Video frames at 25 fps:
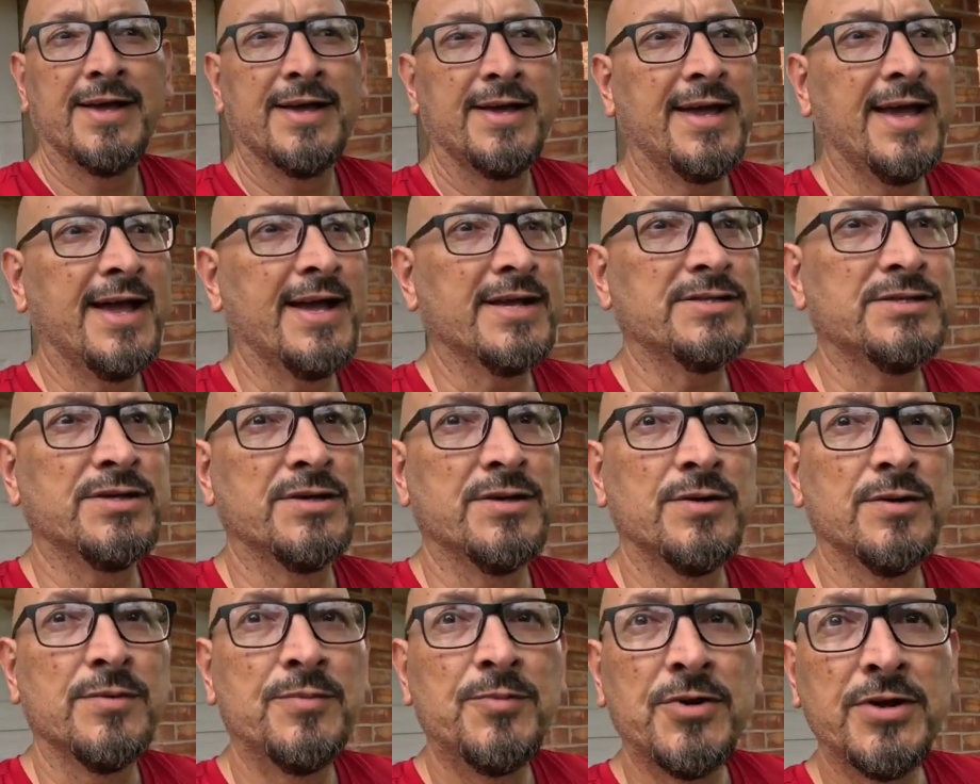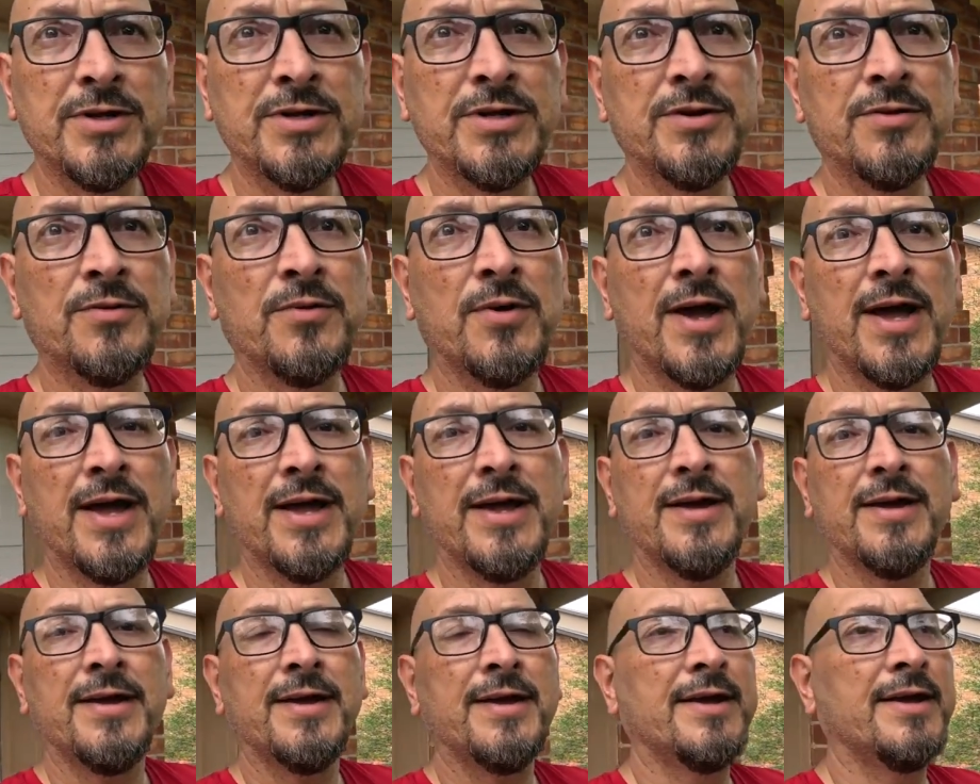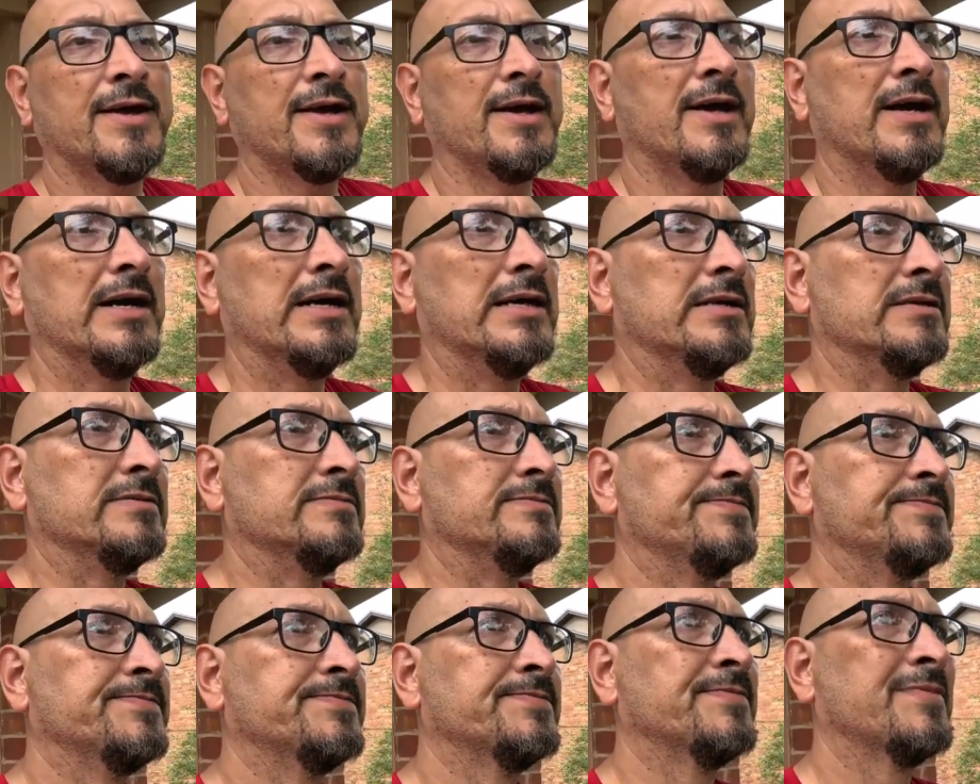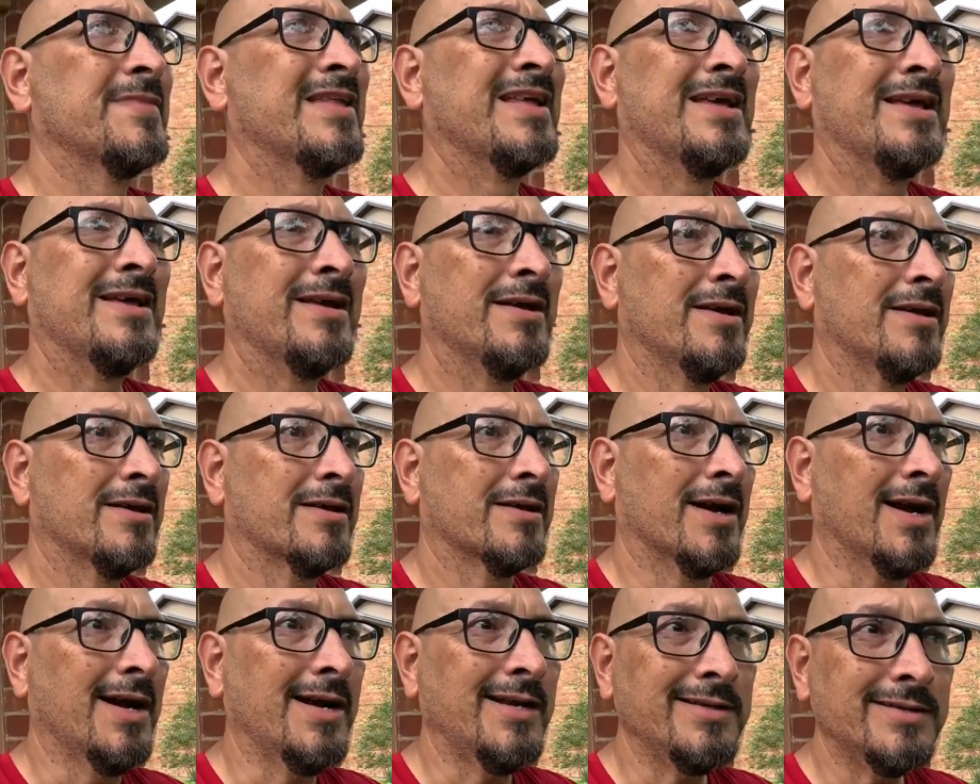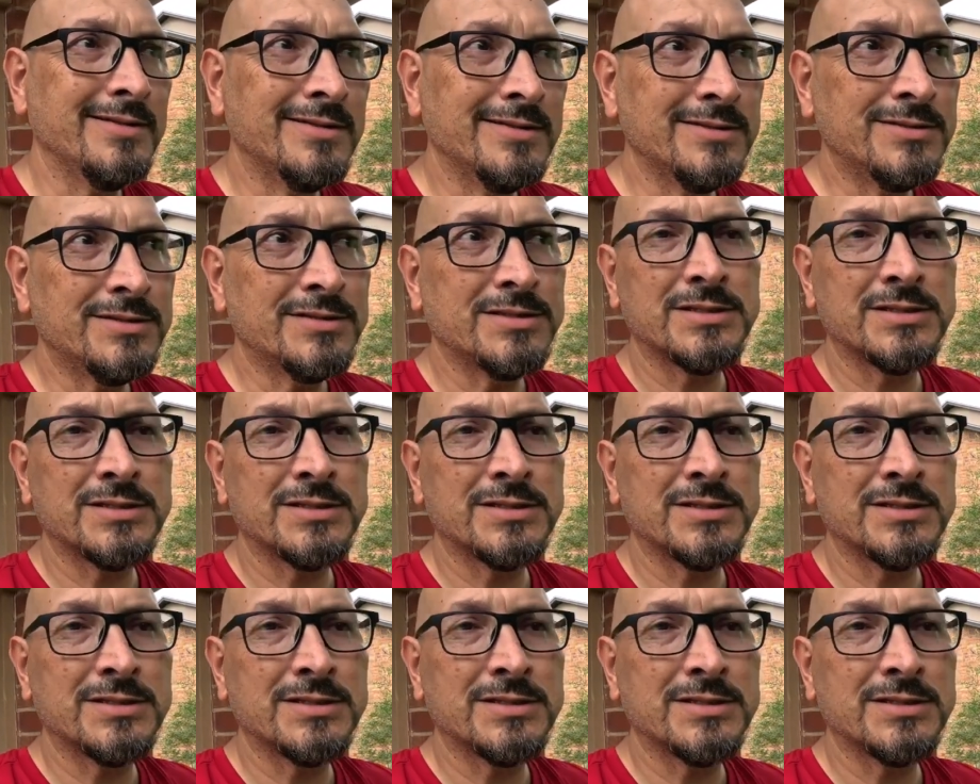Yeah, so putting it away, kind of